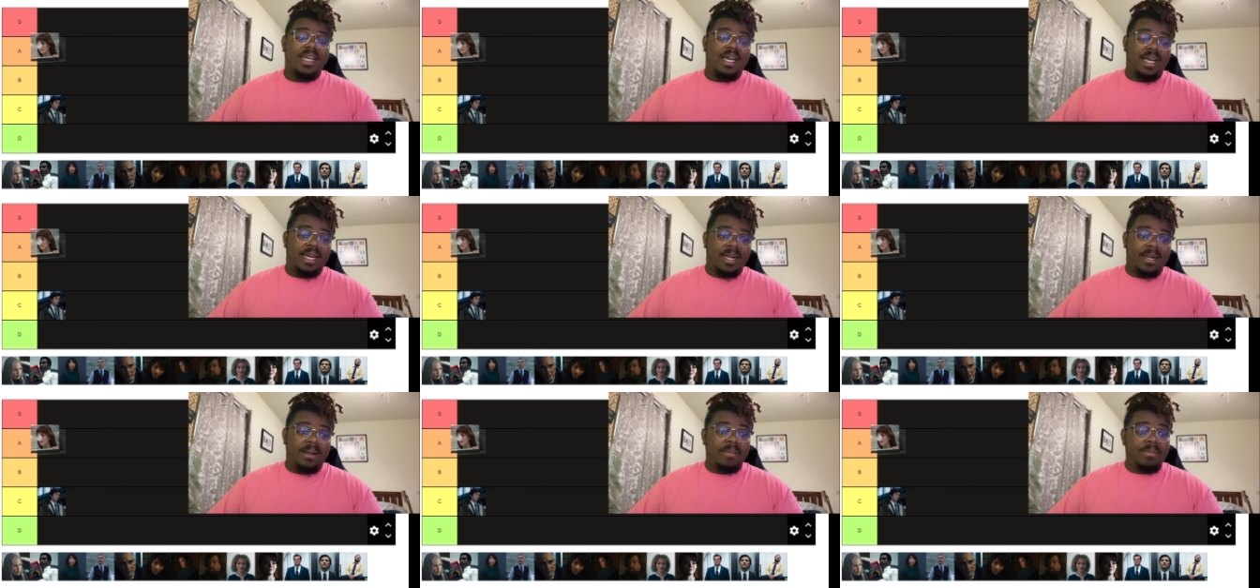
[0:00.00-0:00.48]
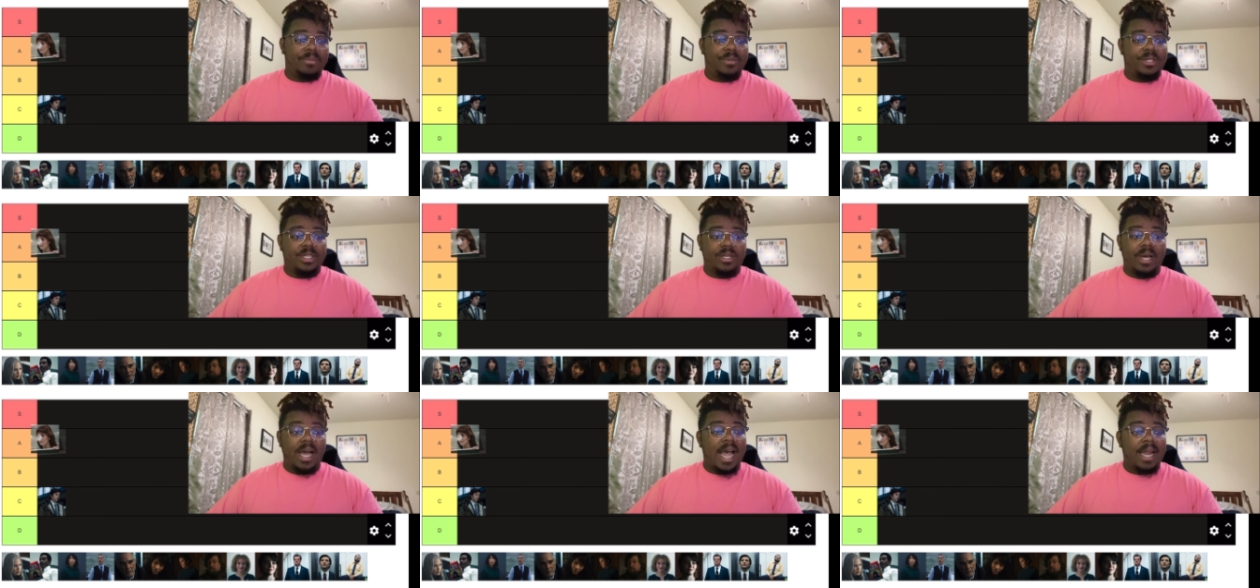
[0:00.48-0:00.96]
Um,
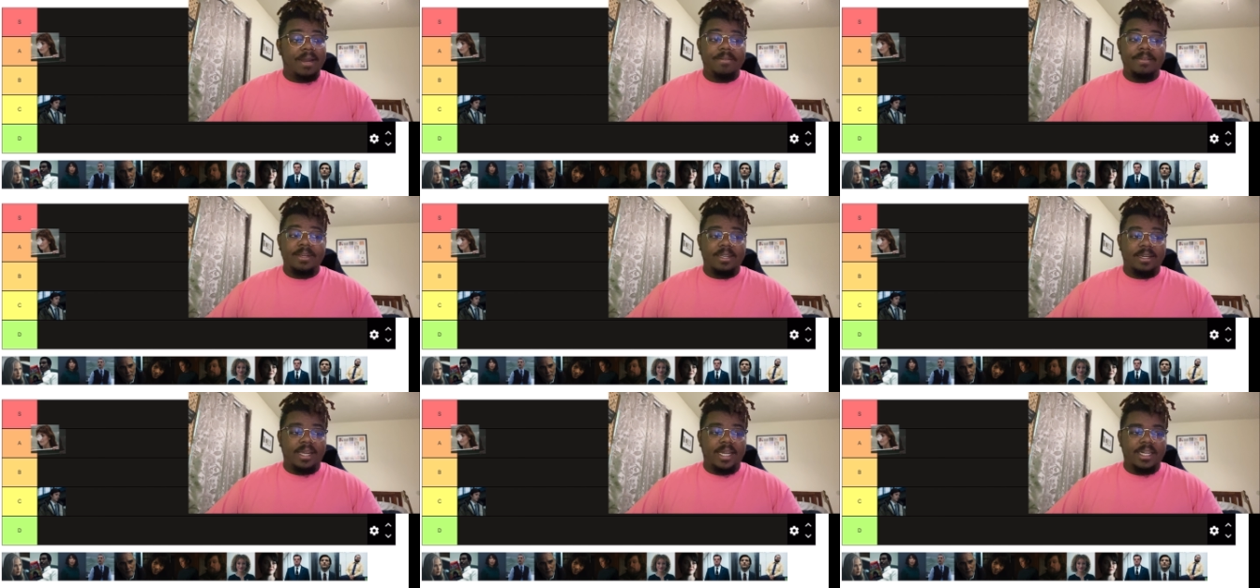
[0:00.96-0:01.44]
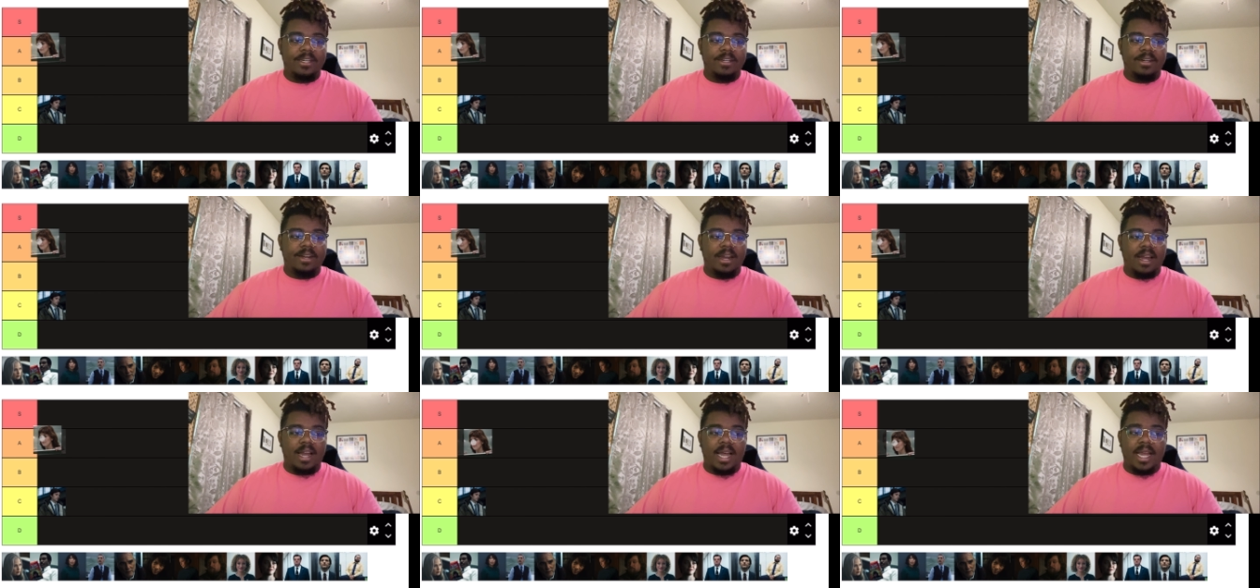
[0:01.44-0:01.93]
so I really like
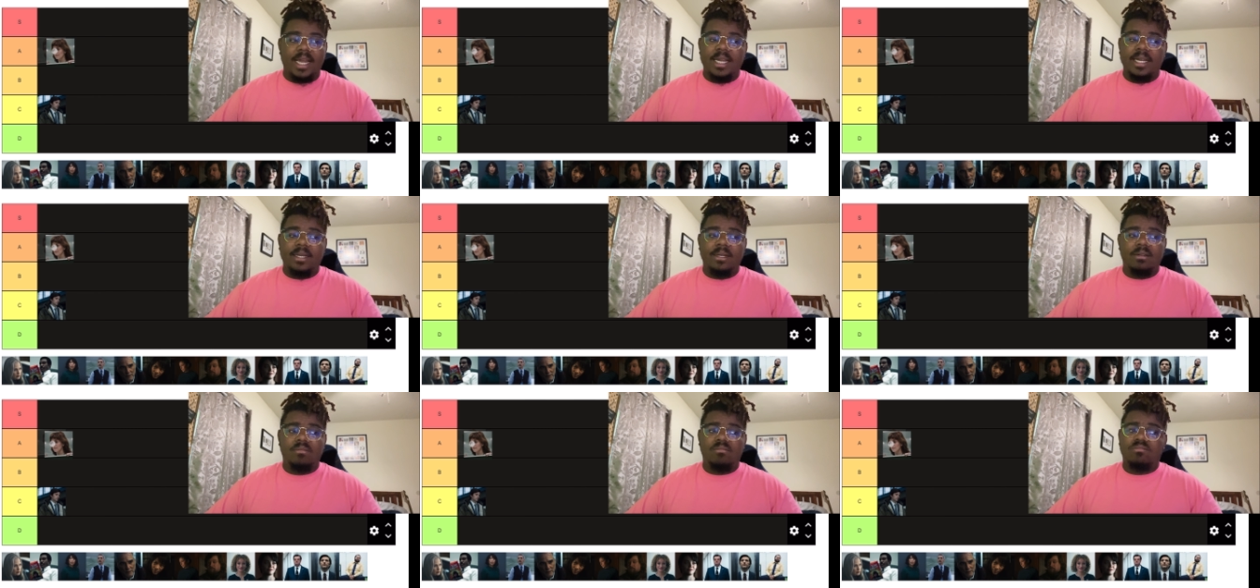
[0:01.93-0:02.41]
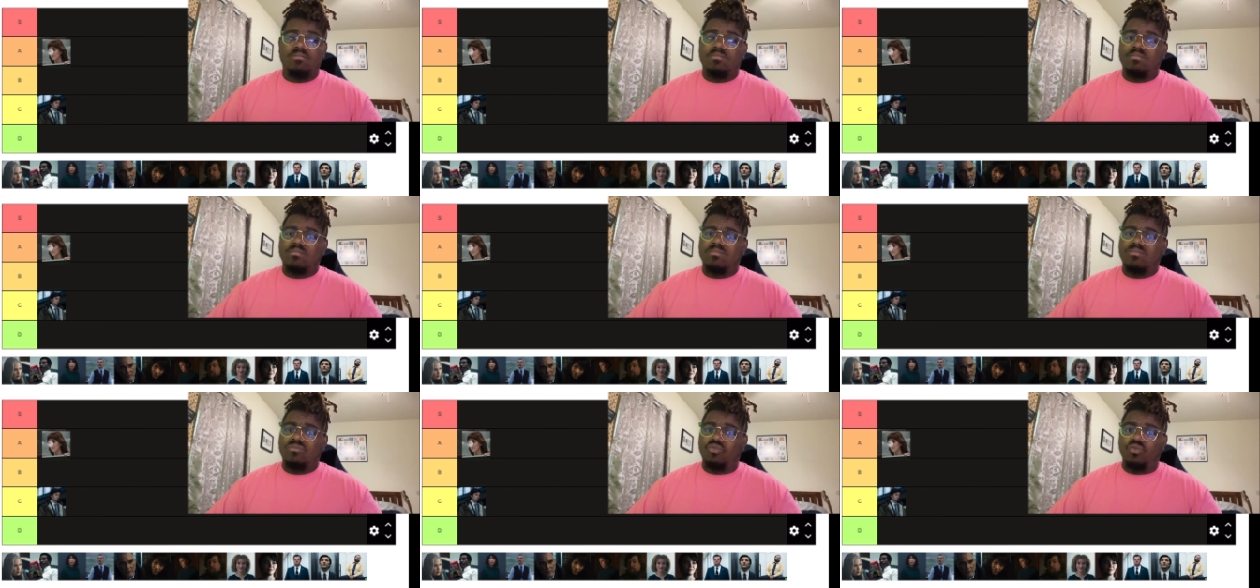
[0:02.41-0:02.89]
her. I
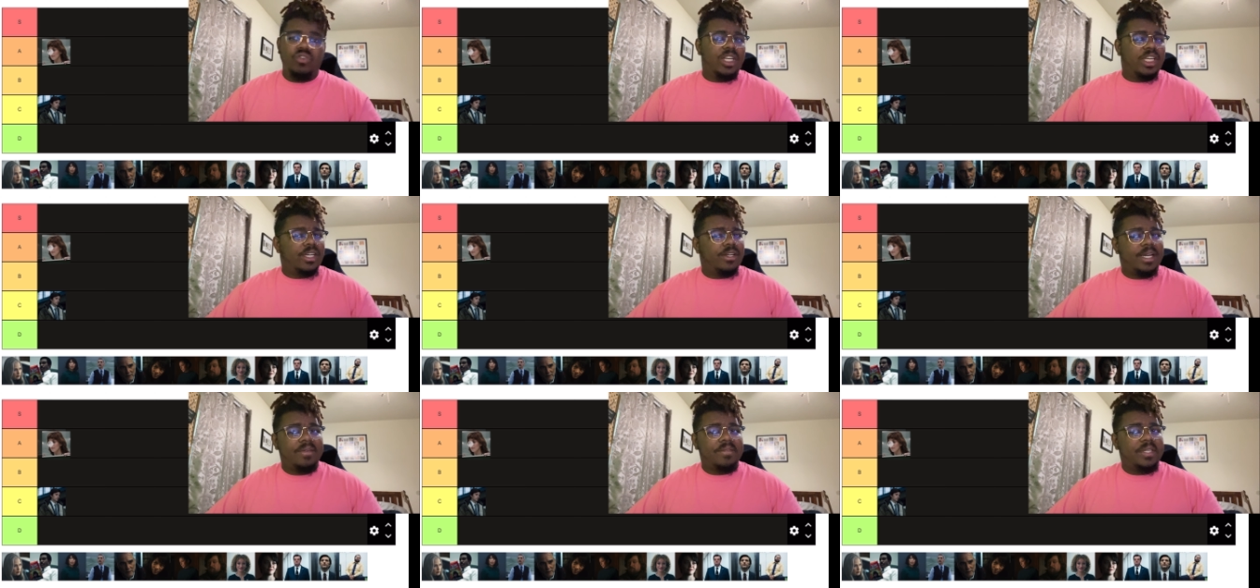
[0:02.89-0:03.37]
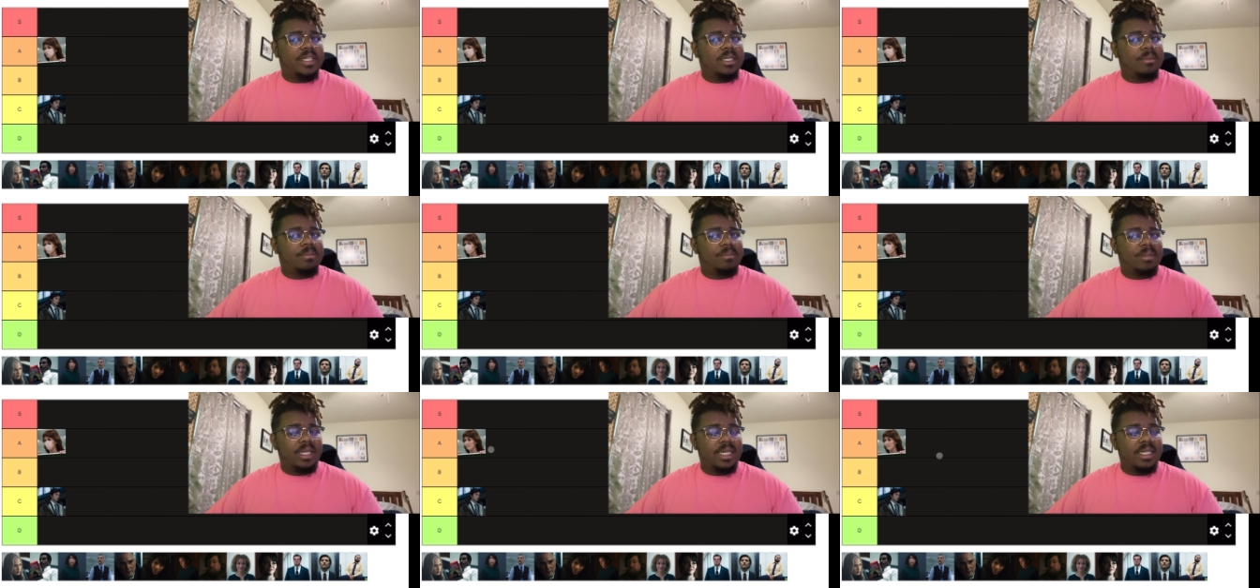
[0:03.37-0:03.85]
really don't have any
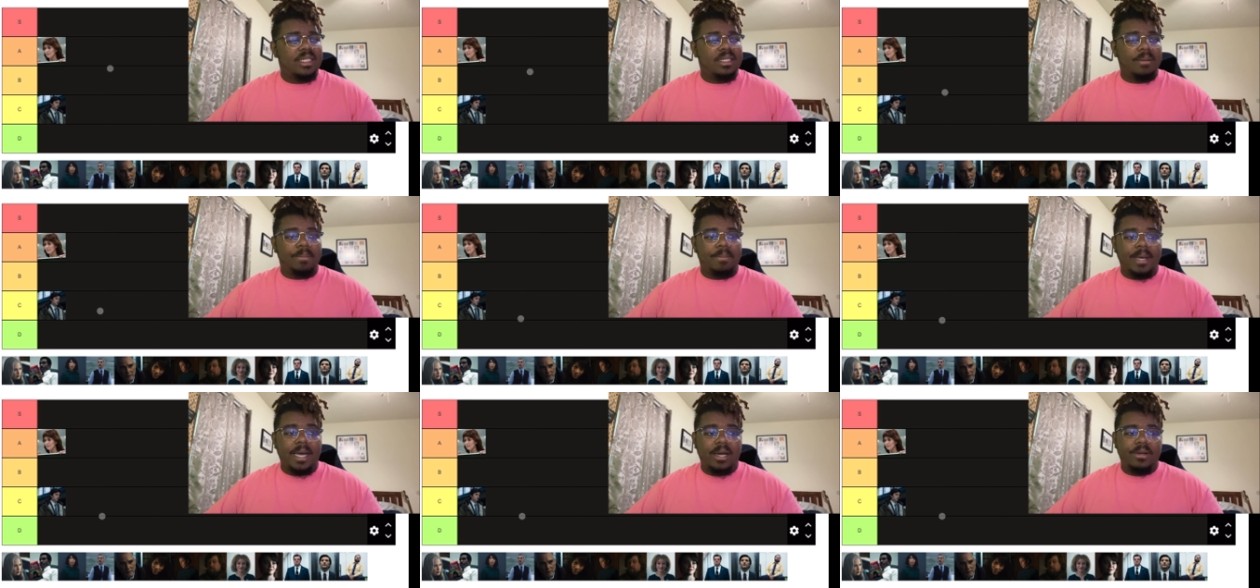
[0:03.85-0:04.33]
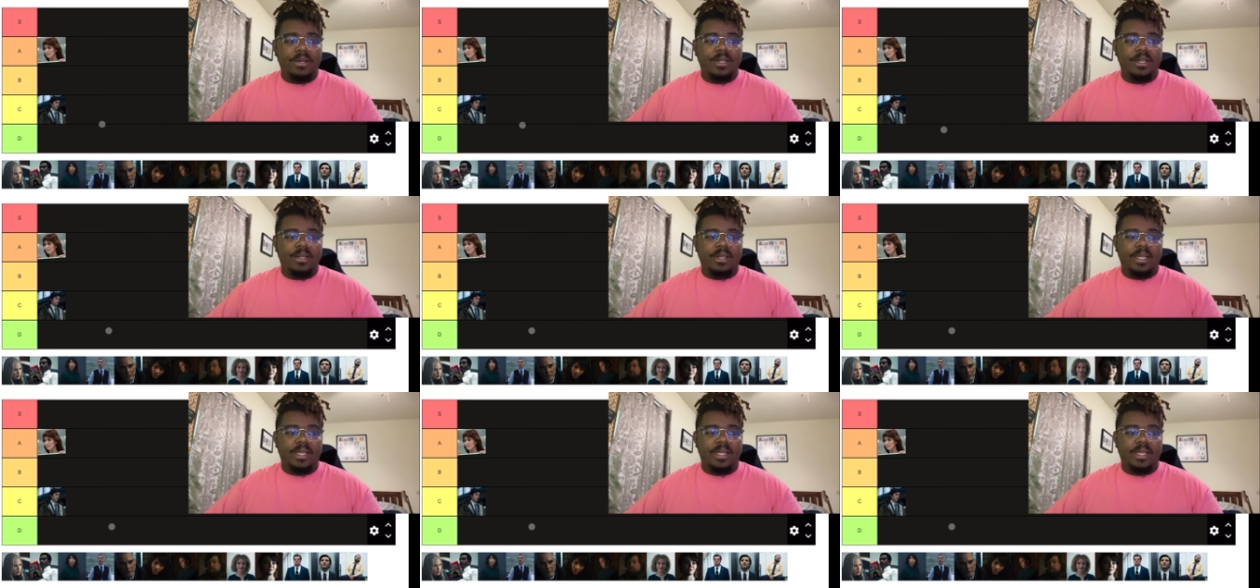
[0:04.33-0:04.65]
complaints about her.